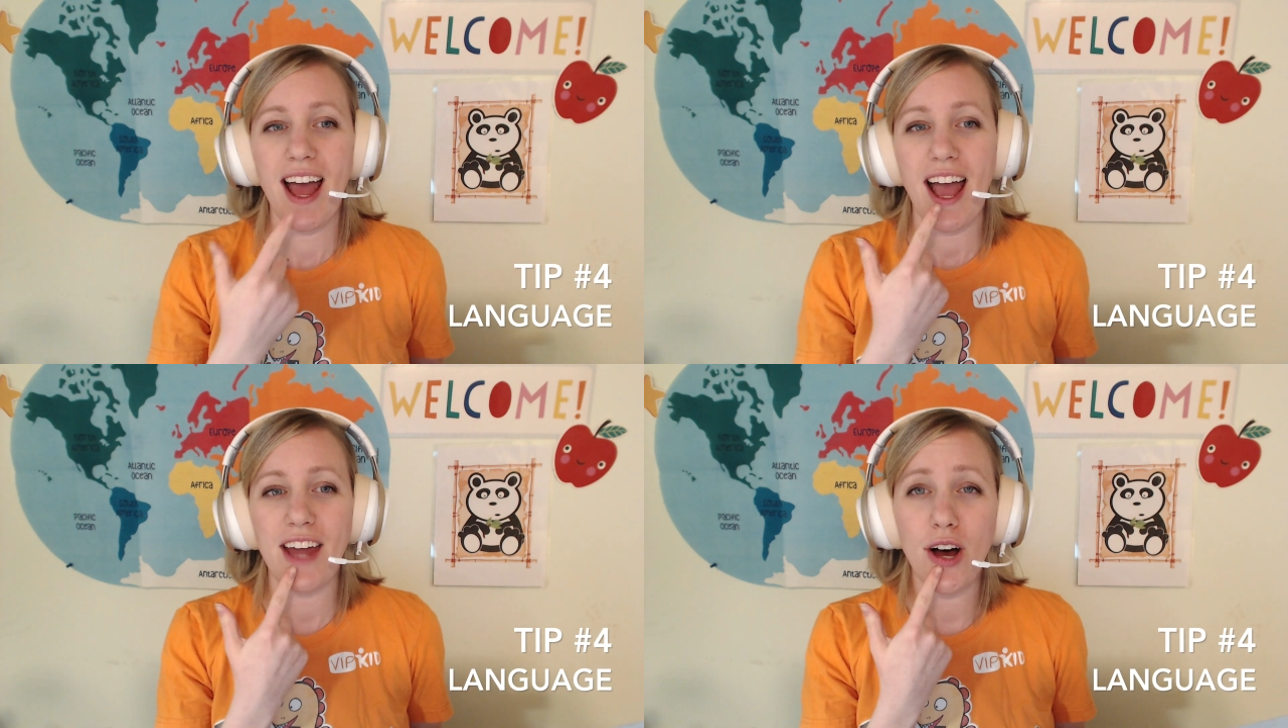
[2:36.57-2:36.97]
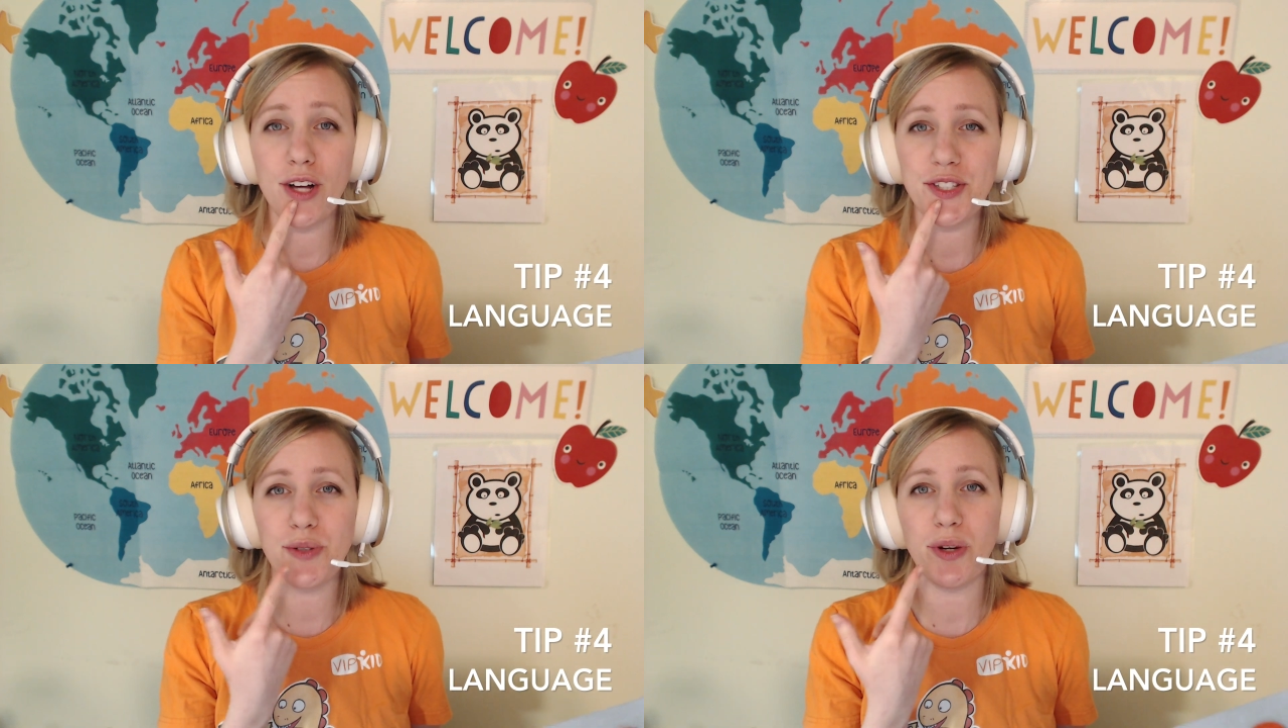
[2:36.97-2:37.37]
And
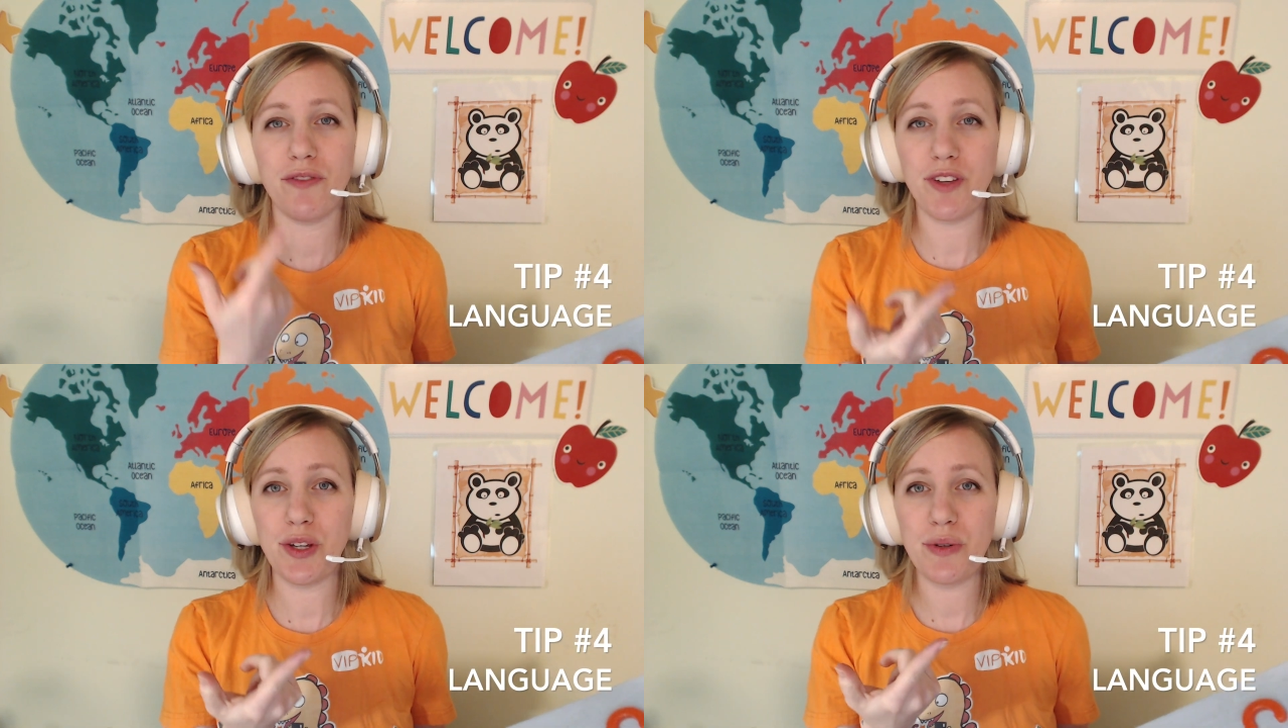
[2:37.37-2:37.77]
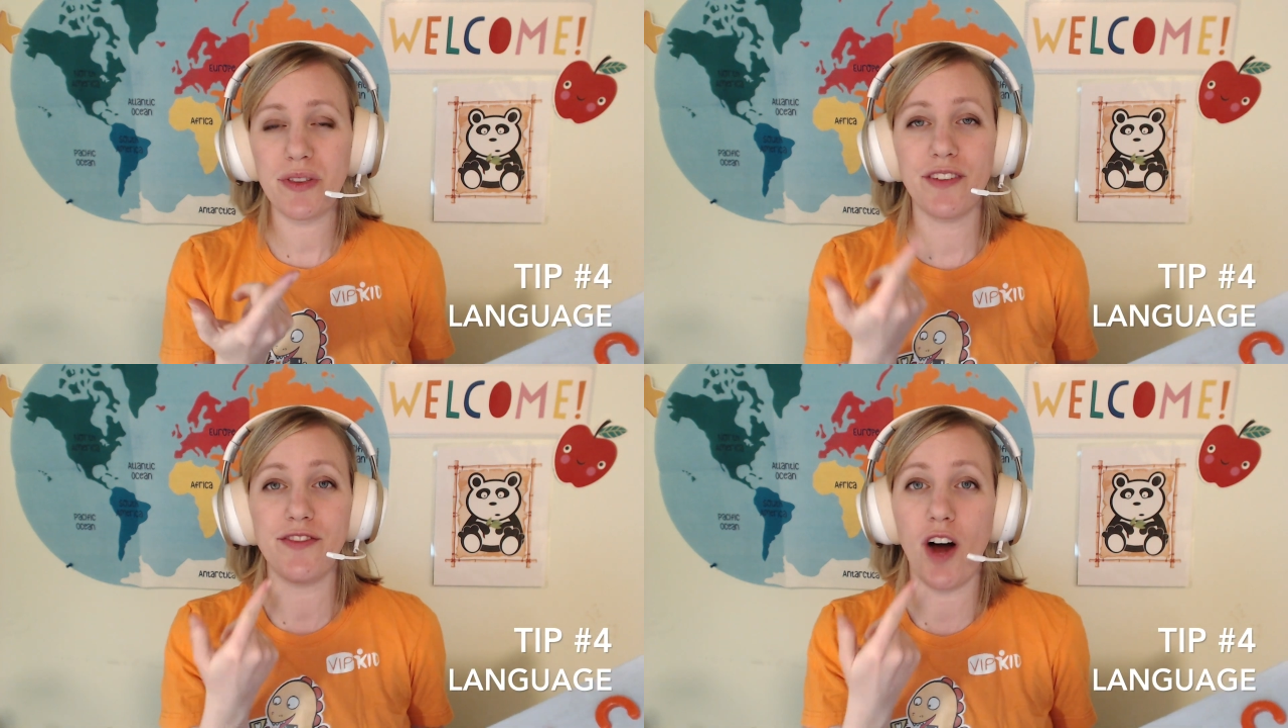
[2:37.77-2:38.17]
also review
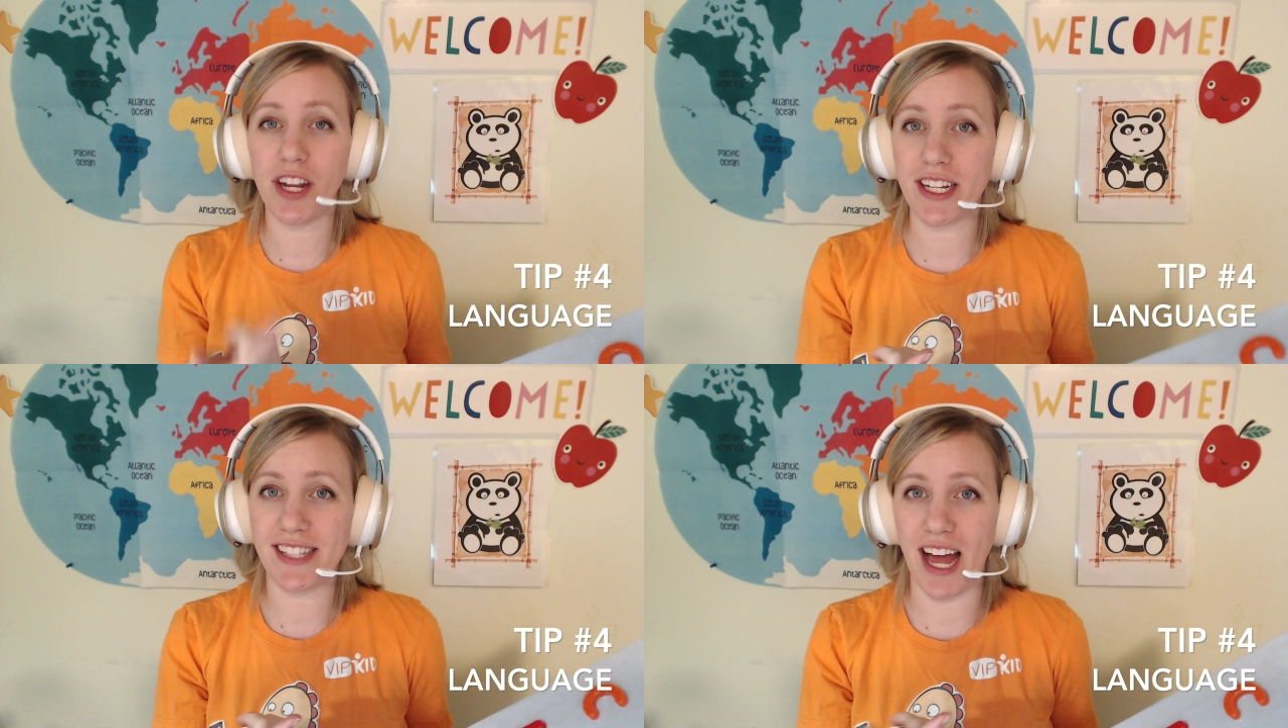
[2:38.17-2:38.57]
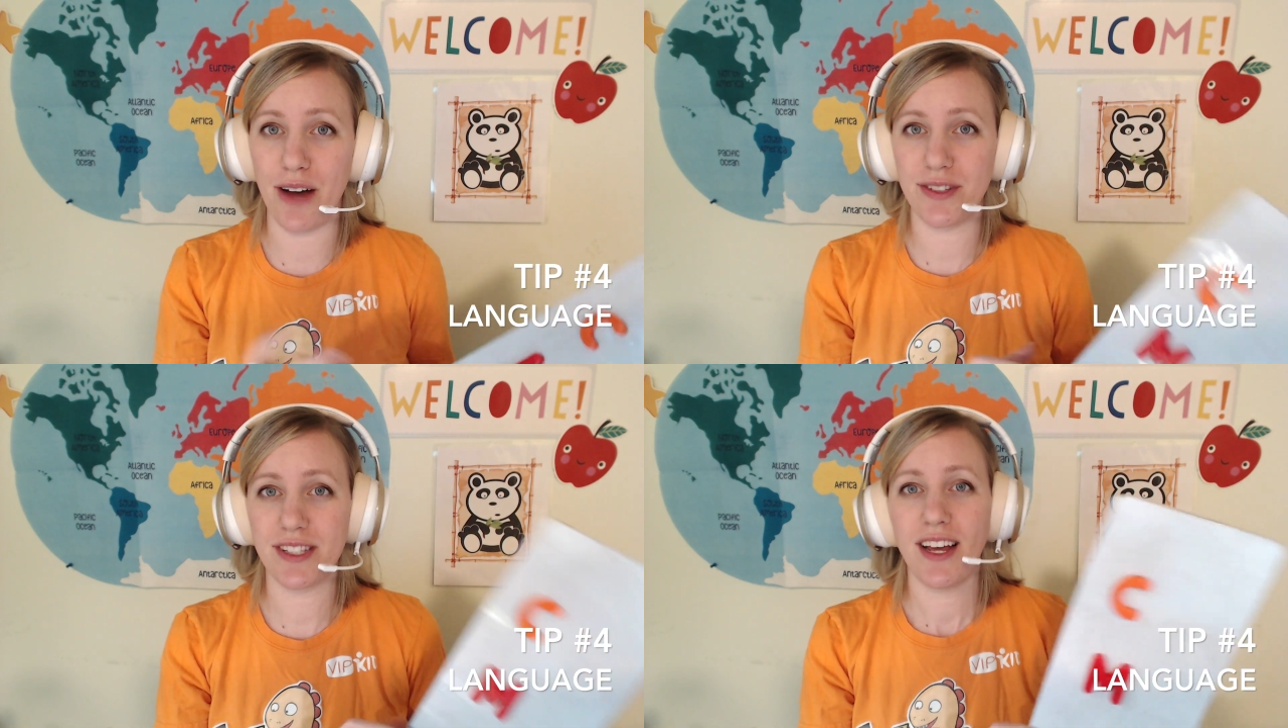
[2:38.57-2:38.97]
the phonic
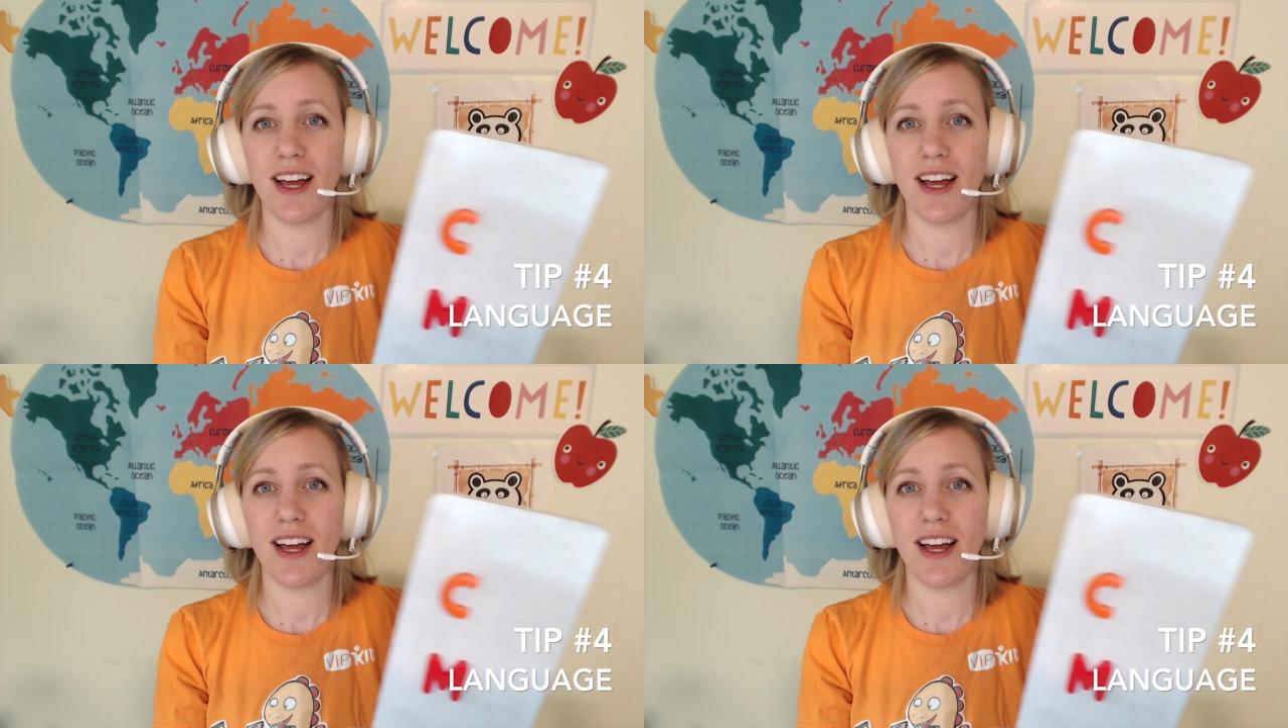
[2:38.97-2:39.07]
sounds,